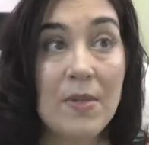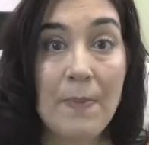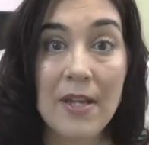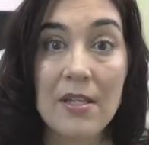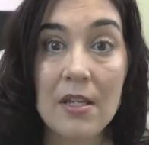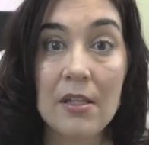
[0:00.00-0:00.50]
was
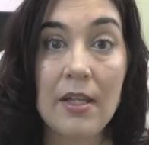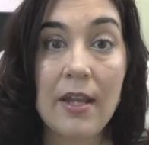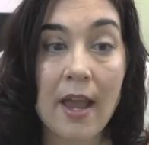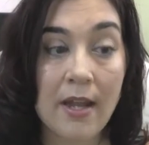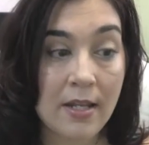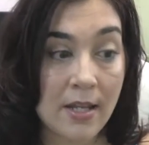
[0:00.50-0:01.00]

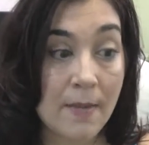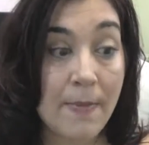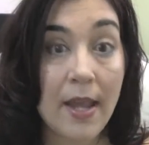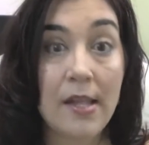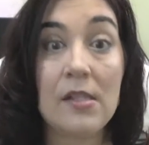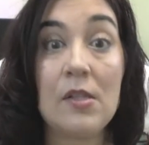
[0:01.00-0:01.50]
basically at
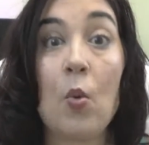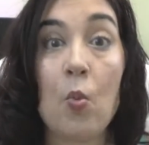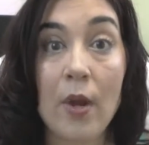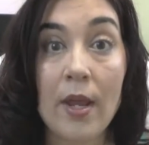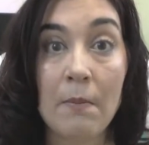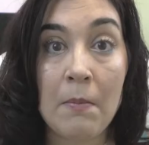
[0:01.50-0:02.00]
eBay's
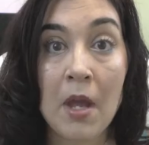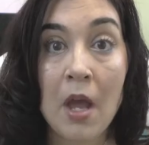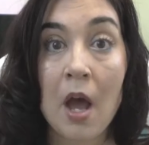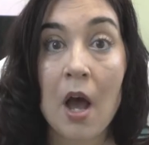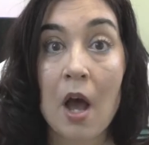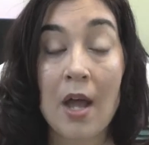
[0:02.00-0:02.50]
whim
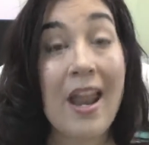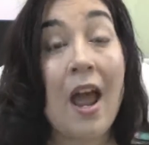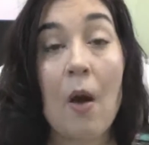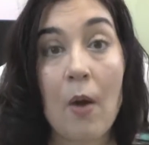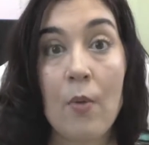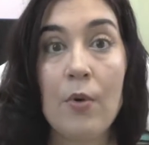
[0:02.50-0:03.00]
on
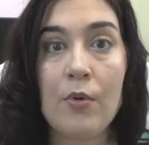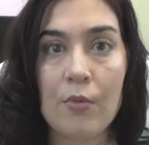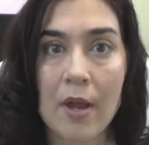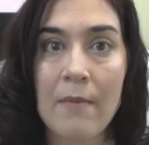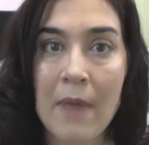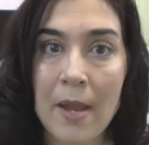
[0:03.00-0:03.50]
how I would
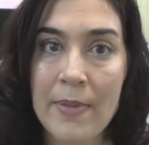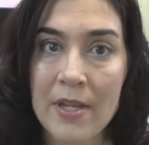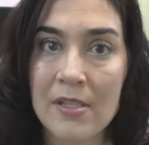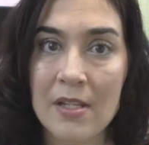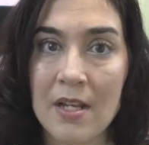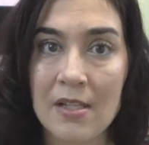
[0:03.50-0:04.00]
run my
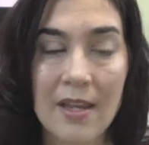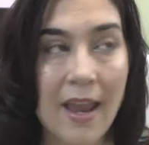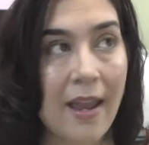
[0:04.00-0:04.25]
business.